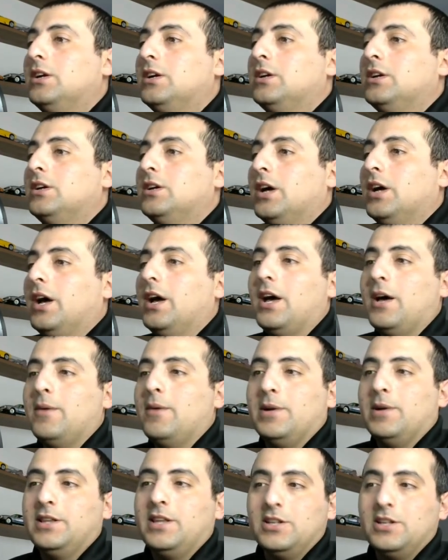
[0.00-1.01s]
but
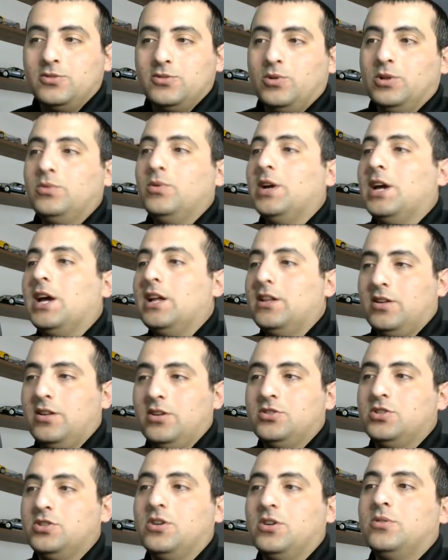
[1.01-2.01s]
that's what we get,
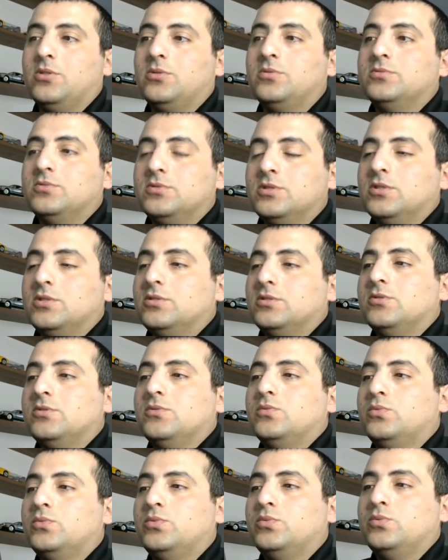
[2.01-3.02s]
so
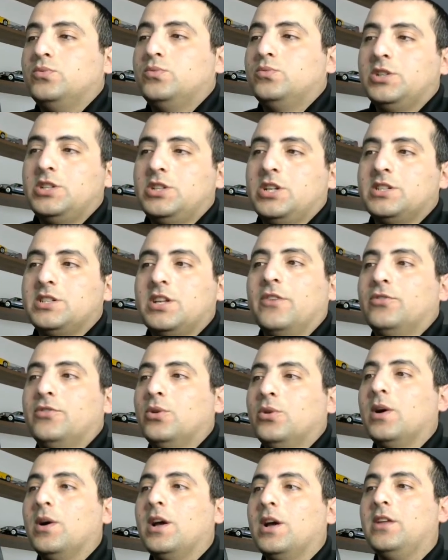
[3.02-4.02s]
we just have to
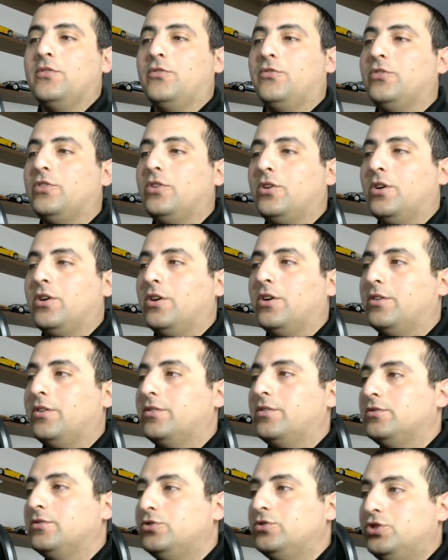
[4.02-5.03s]
wait for
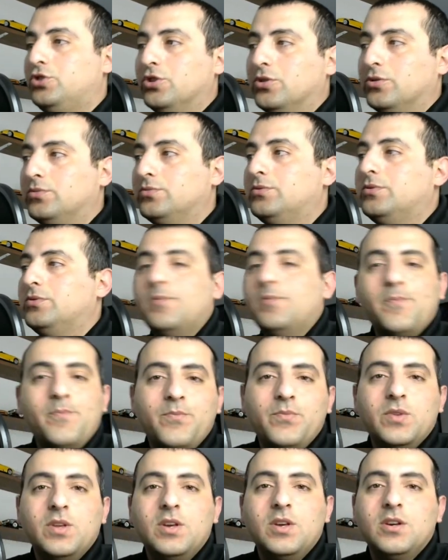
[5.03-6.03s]
June
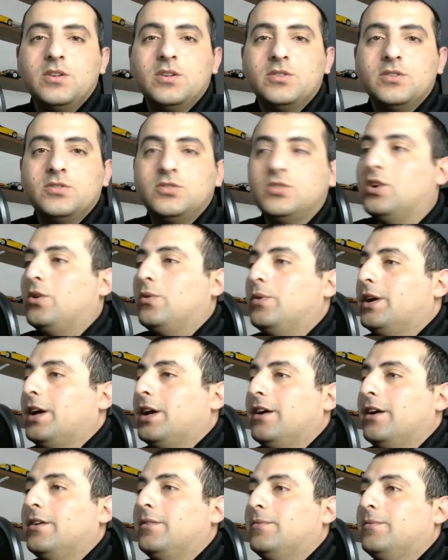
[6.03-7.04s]
so we can
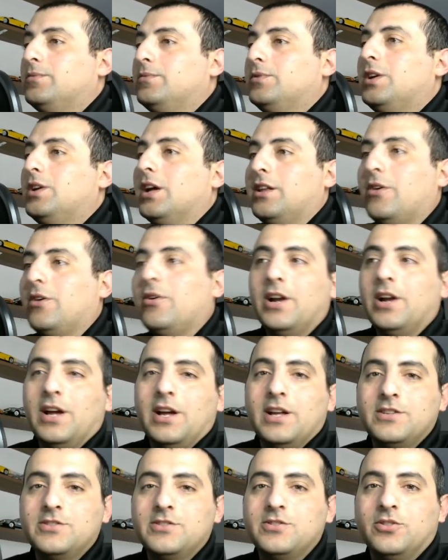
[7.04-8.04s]
get our
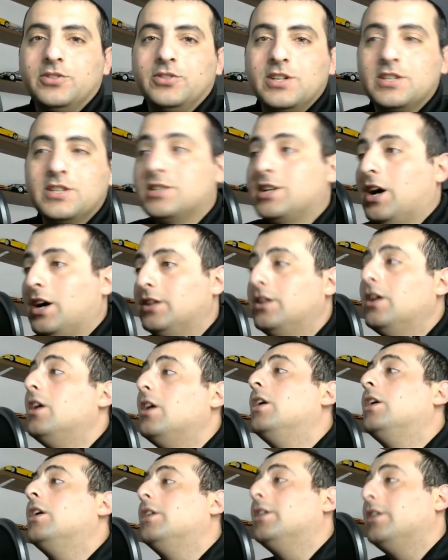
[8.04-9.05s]
hands on this card
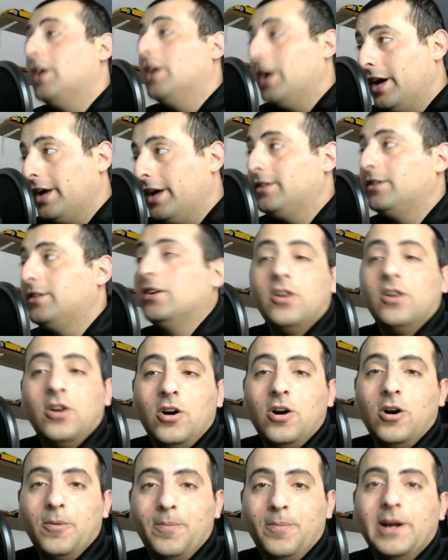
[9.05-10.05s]
and
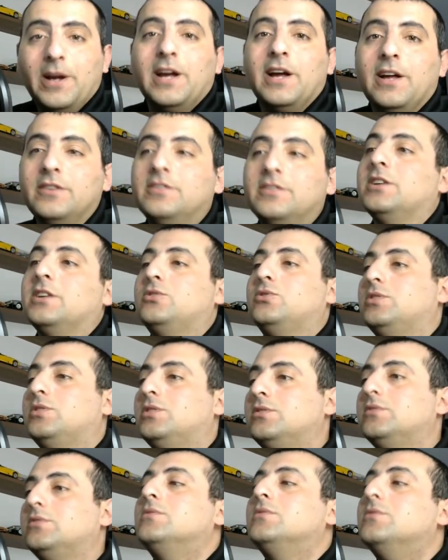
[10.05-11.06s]
hope again that
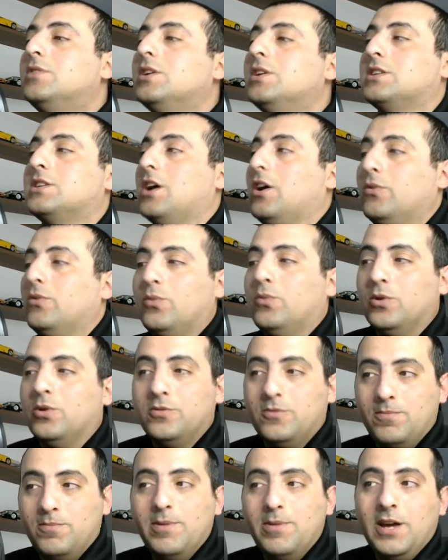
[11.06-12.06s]
this card would
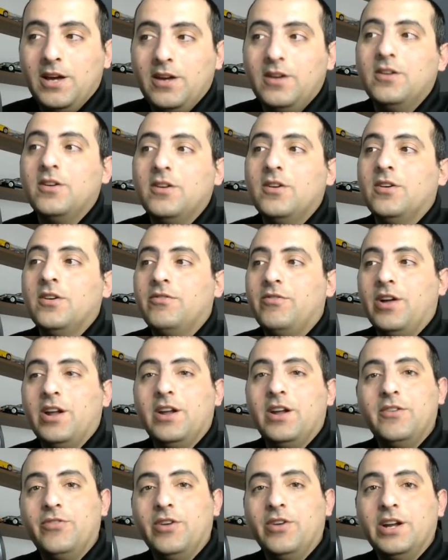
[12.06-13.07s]
be
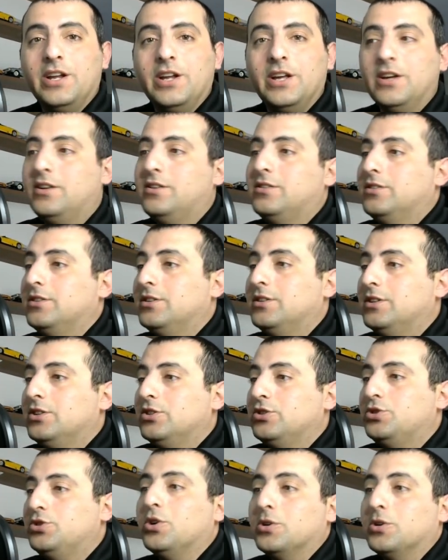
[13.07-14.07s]
very
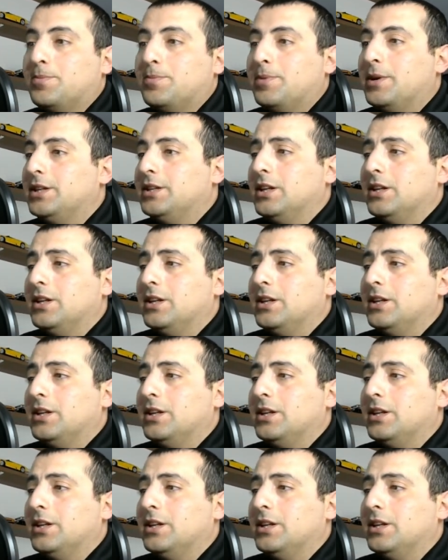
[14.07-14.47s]
short printed.